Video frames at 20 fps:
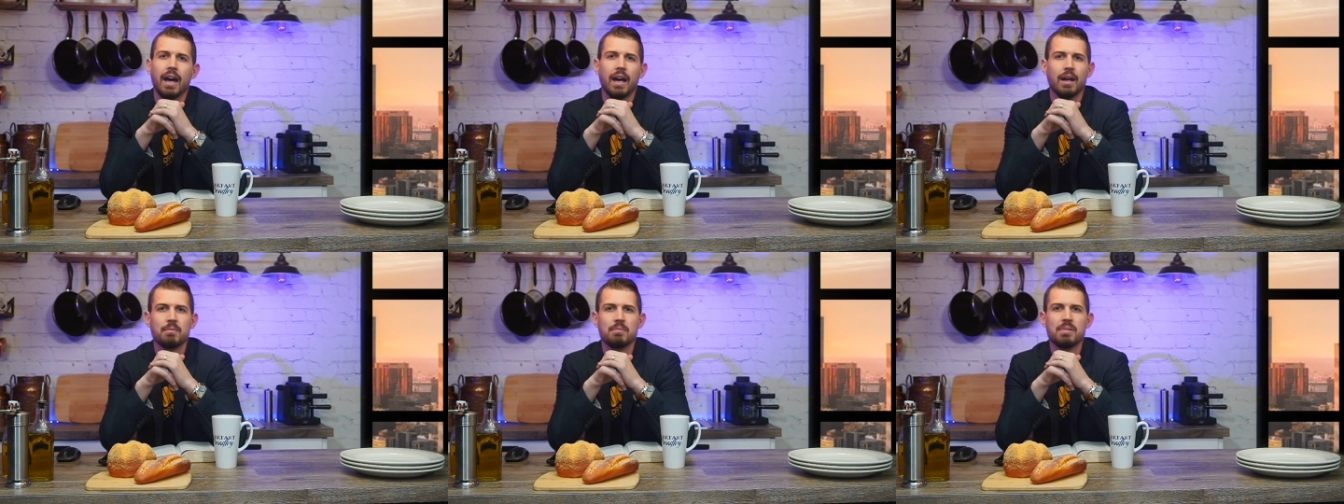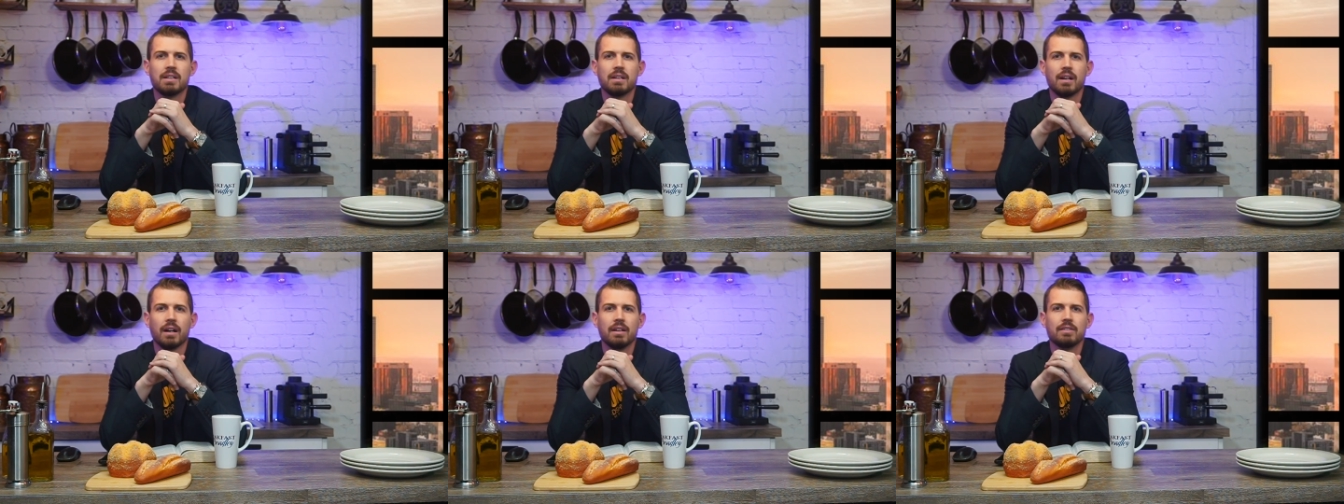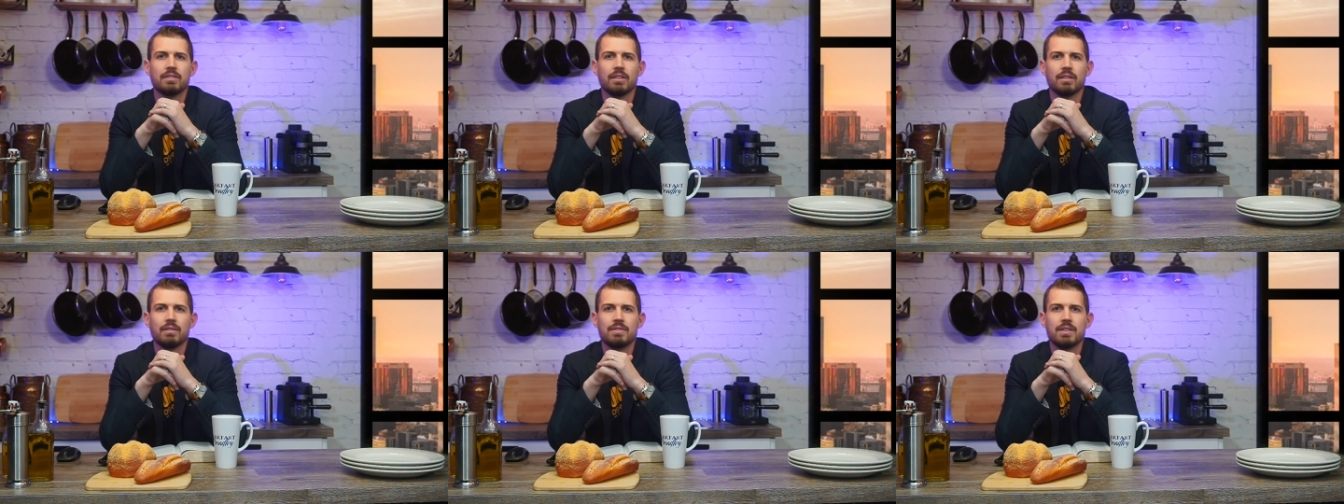and
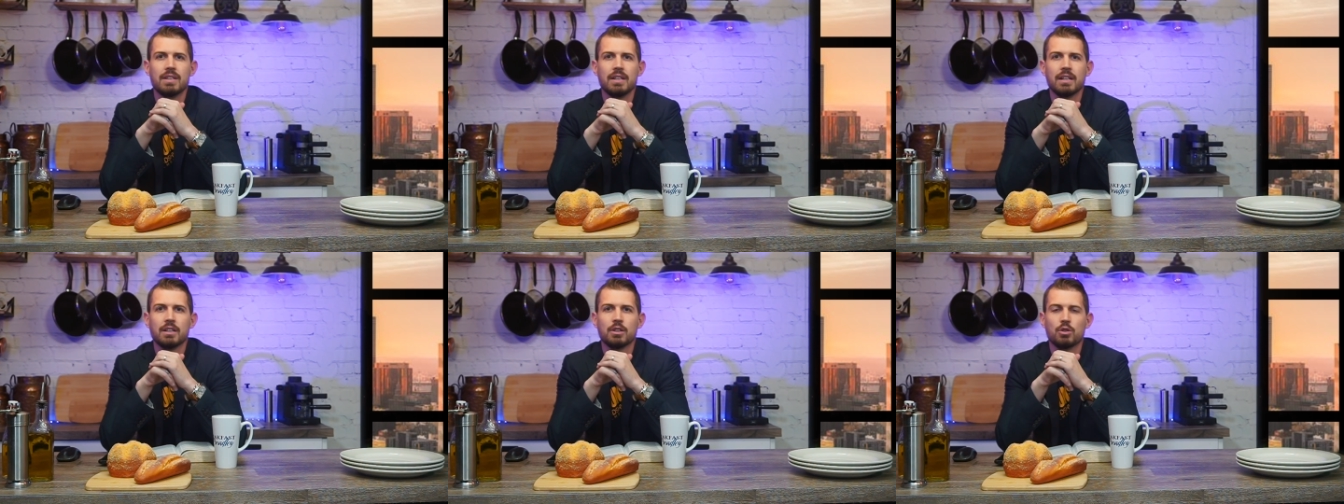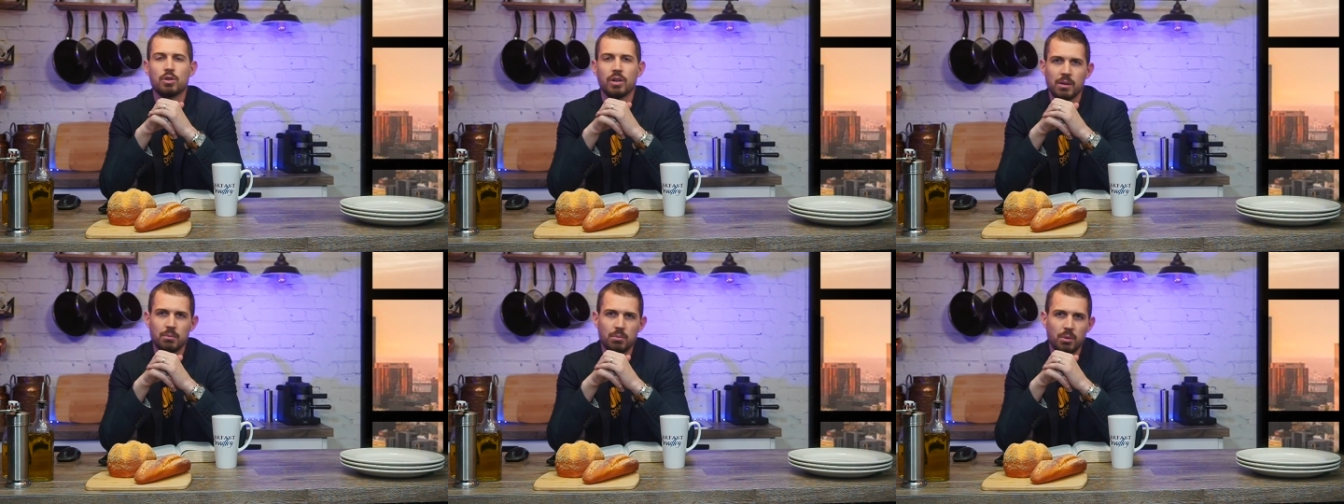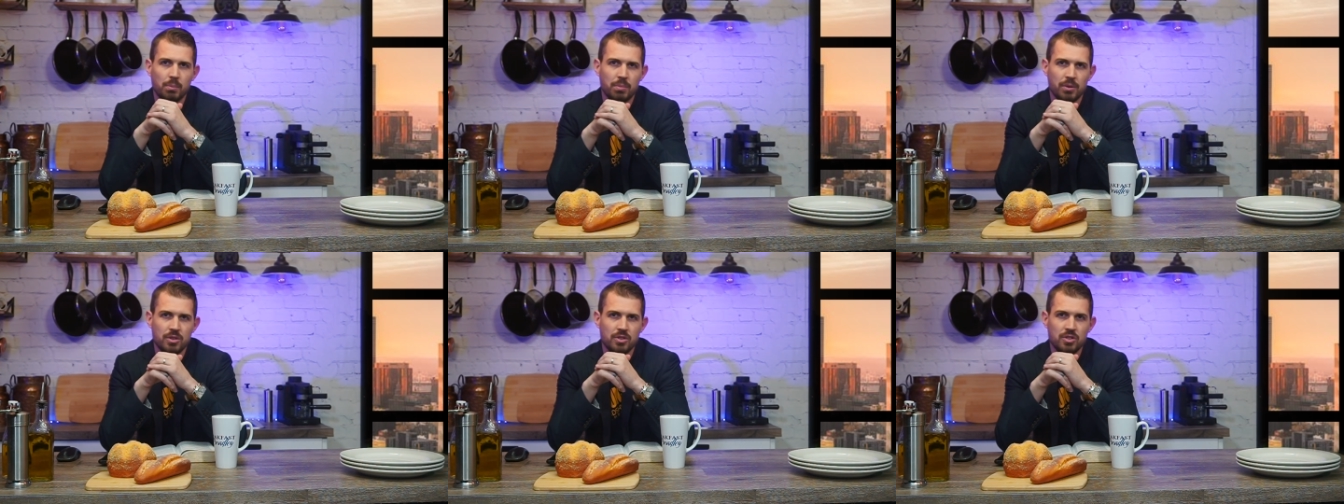because of the
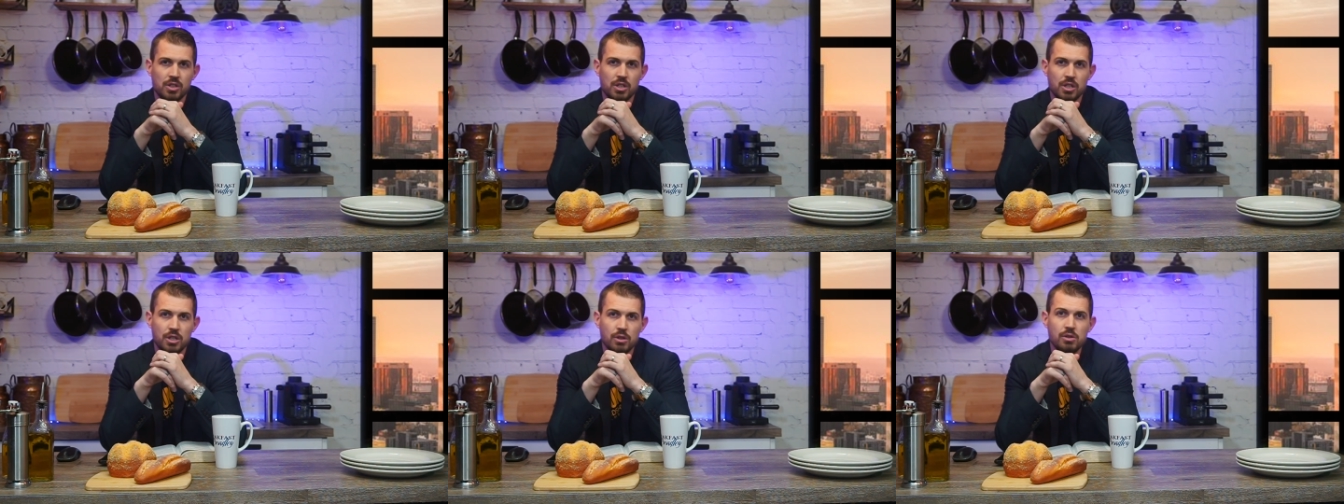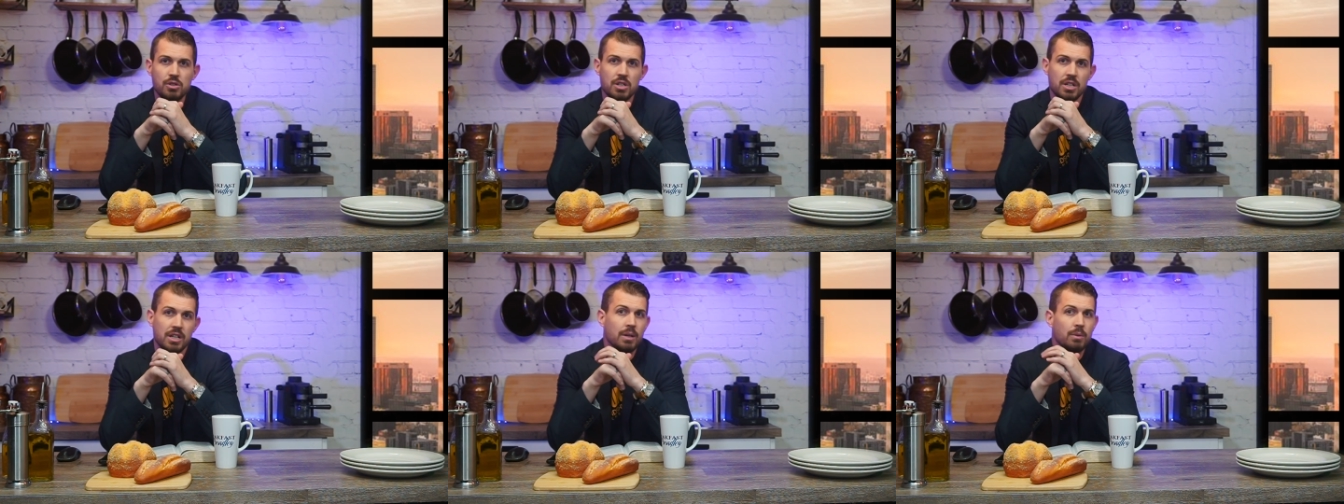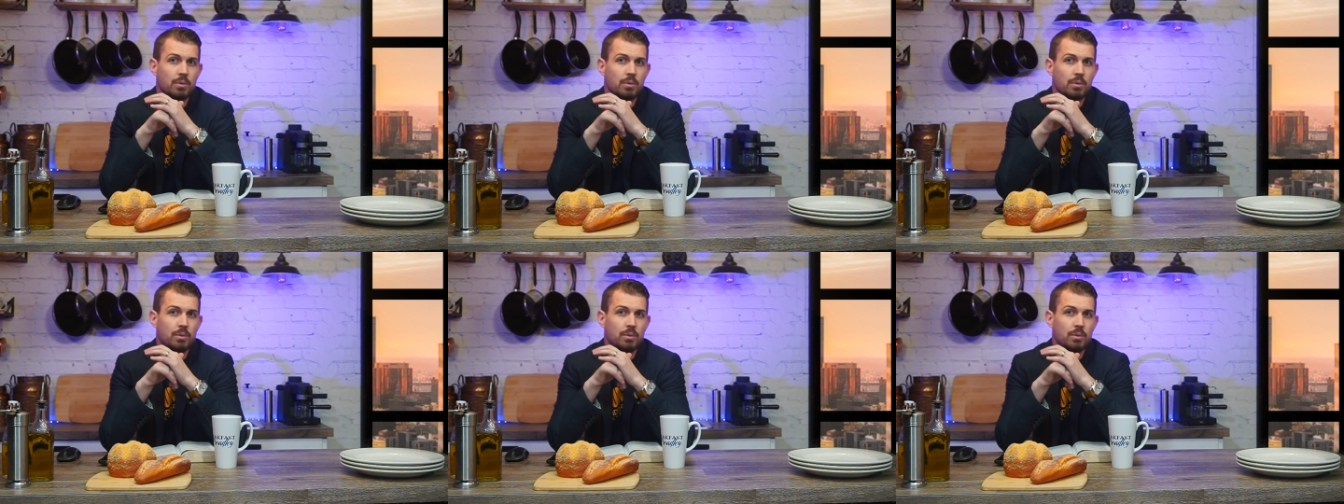incredible persecution,